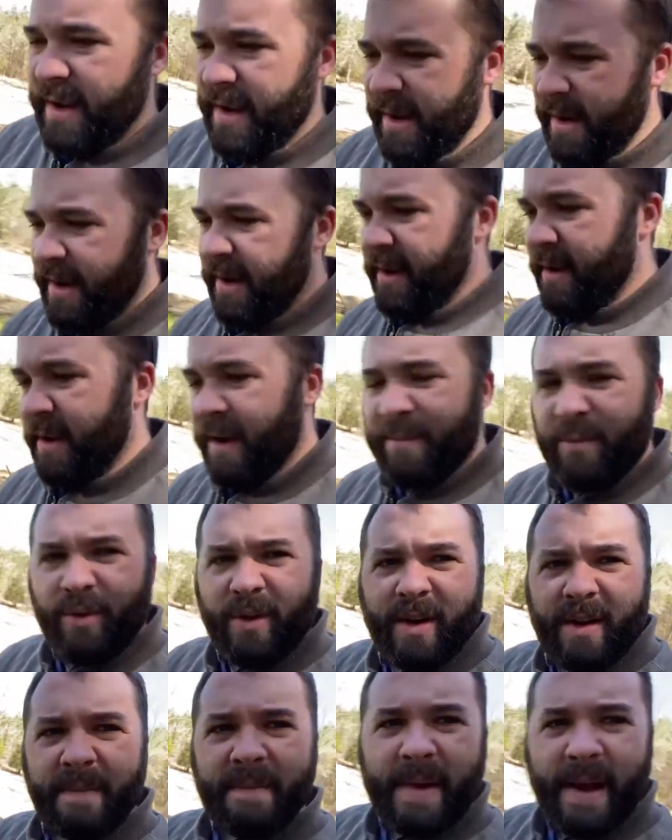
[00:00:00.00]
And I'm gonna
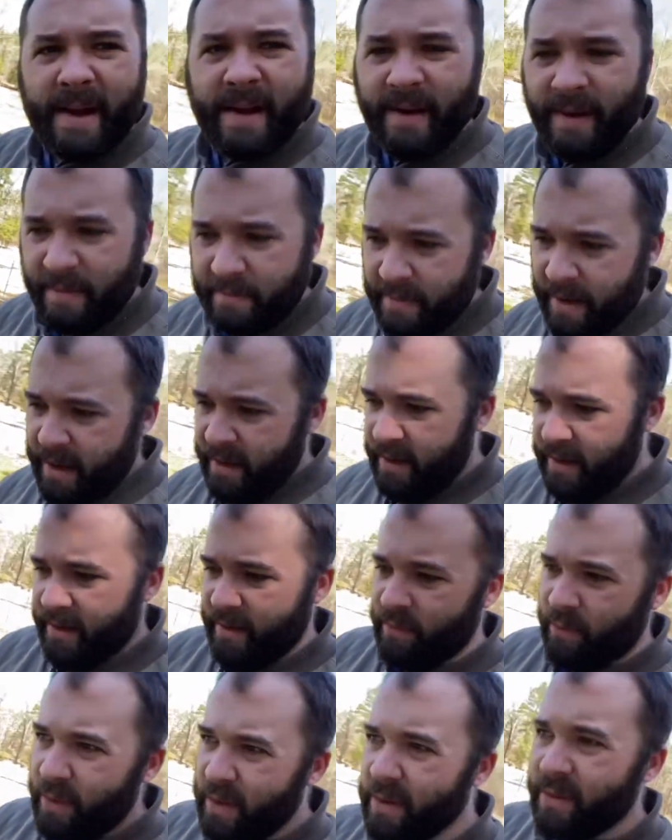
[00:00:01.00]
come back in a minute
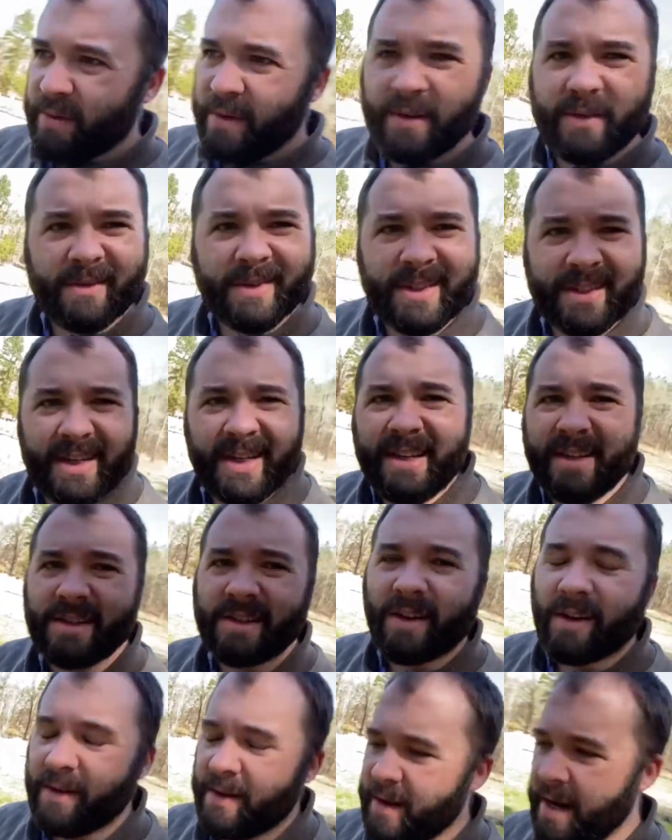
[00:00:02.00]
and we're gonna do some seed
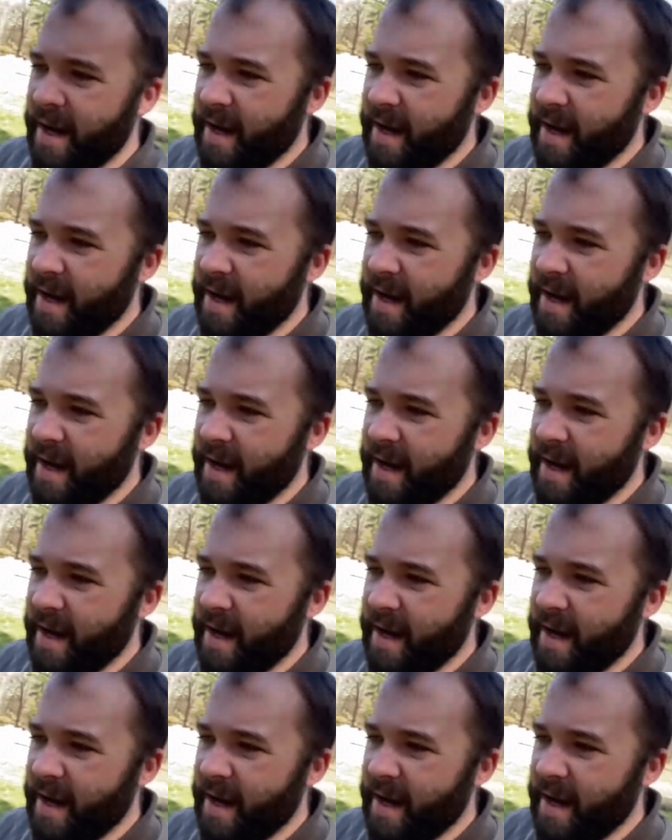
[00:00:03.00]
starting. I